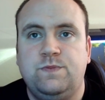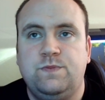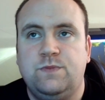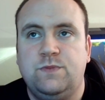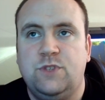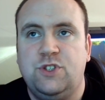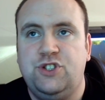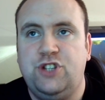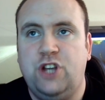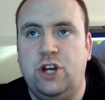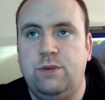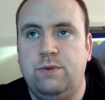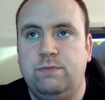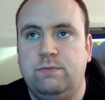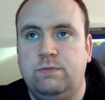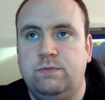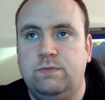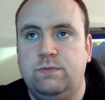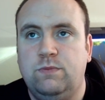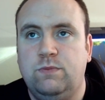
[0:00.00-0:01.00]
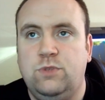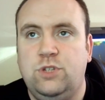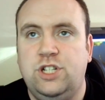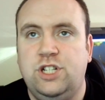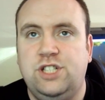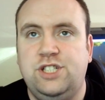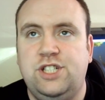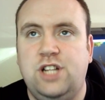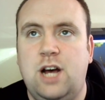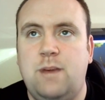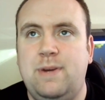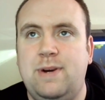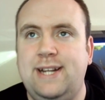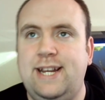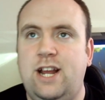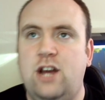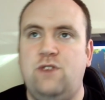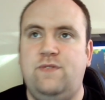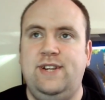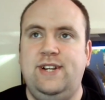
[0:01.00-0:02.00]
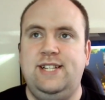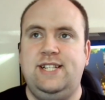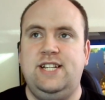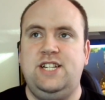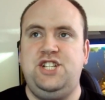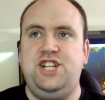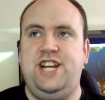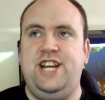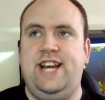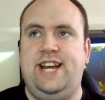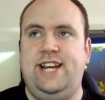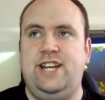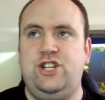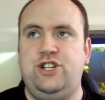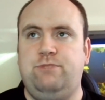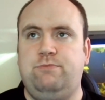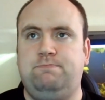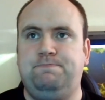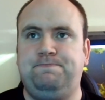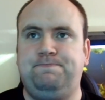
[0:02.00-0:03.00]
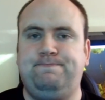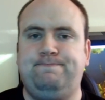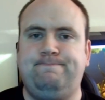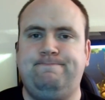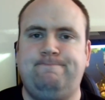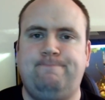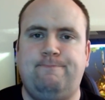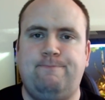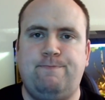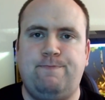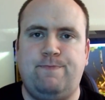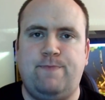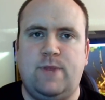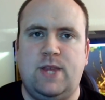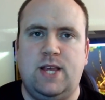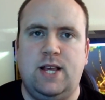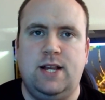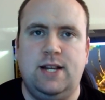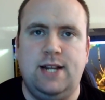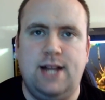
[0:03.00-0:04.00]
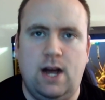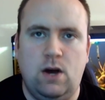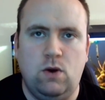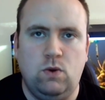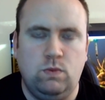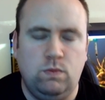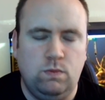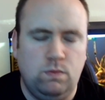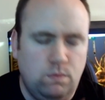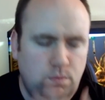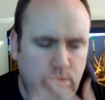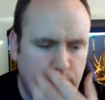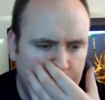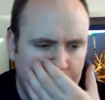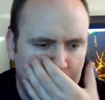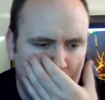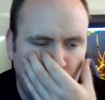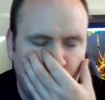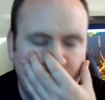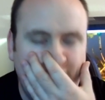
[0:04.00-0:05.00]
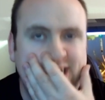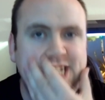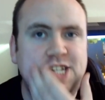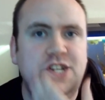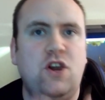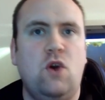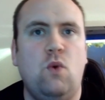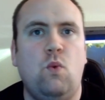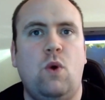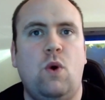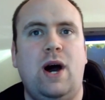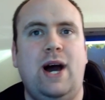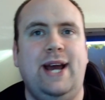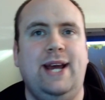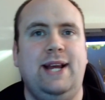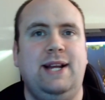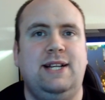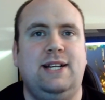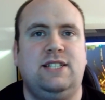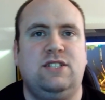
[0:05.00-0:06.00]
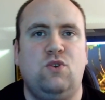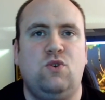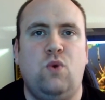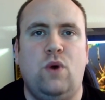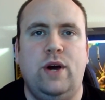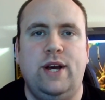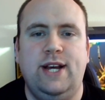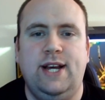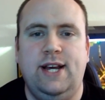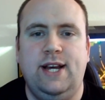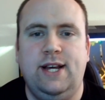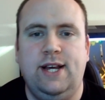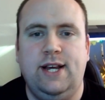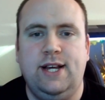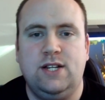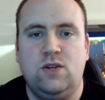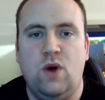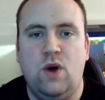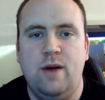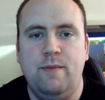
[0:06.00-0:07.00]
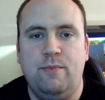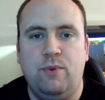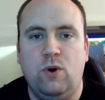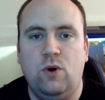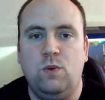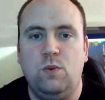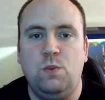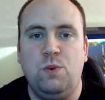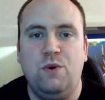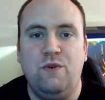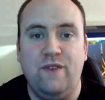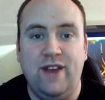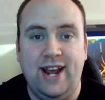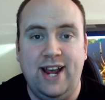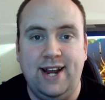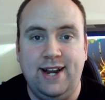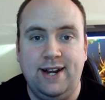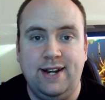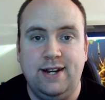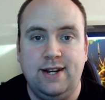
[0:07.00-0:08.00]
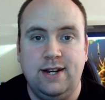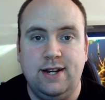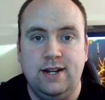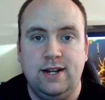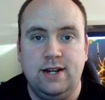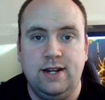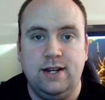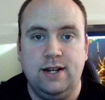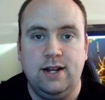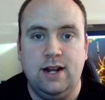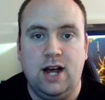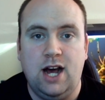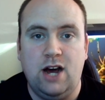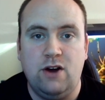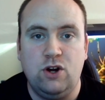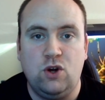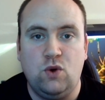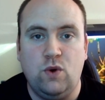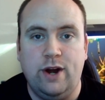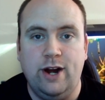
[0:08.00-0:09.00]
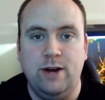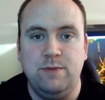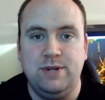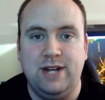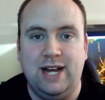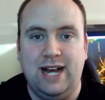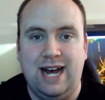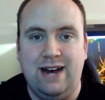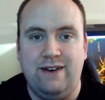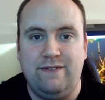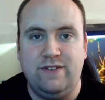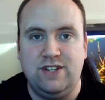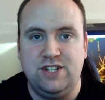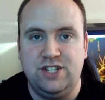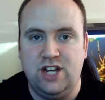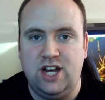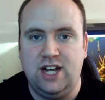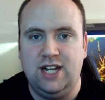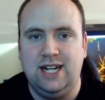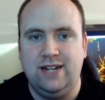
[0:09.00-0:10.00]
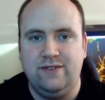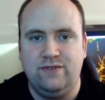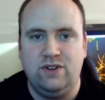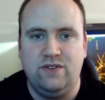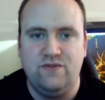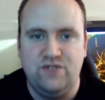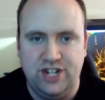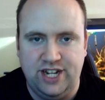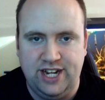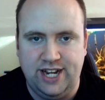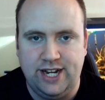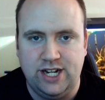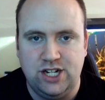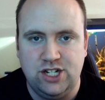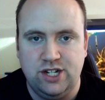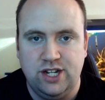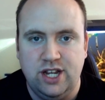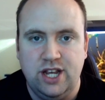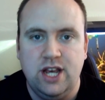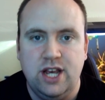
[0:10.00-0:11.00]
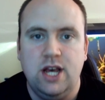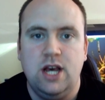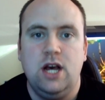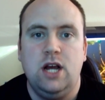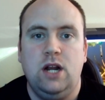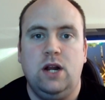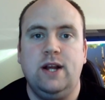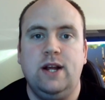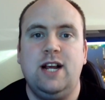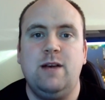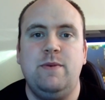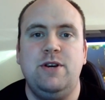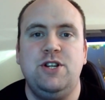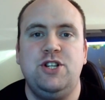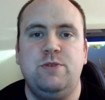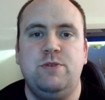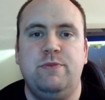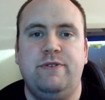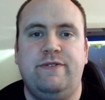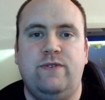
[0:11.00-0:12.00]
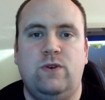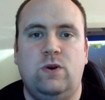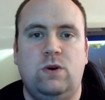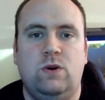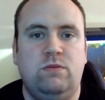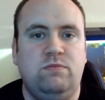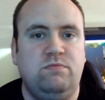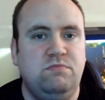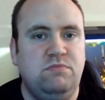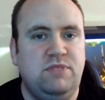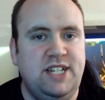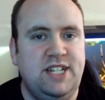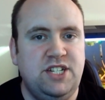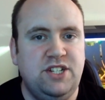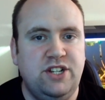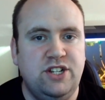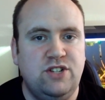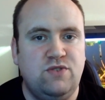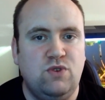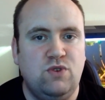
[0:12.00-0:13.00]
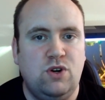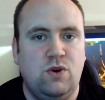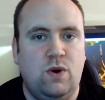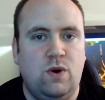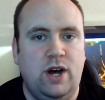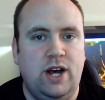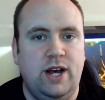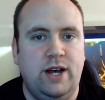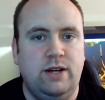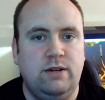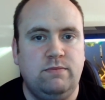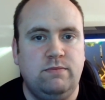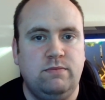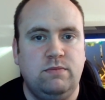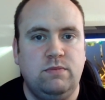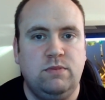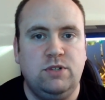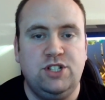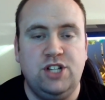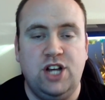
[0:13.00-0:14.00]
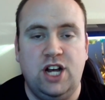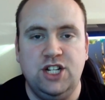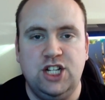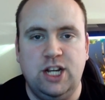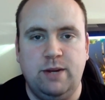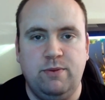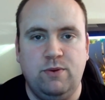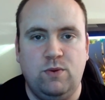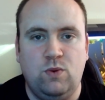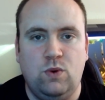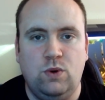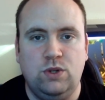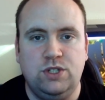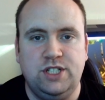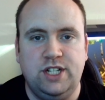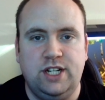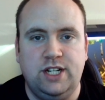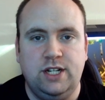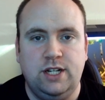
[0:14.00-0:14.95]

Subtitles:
So we're going to start by delving into GH. Now we need to know why it's quite important within our aquarium to have a certain level of GH. Like I mentioned before, discus require a certain type of water,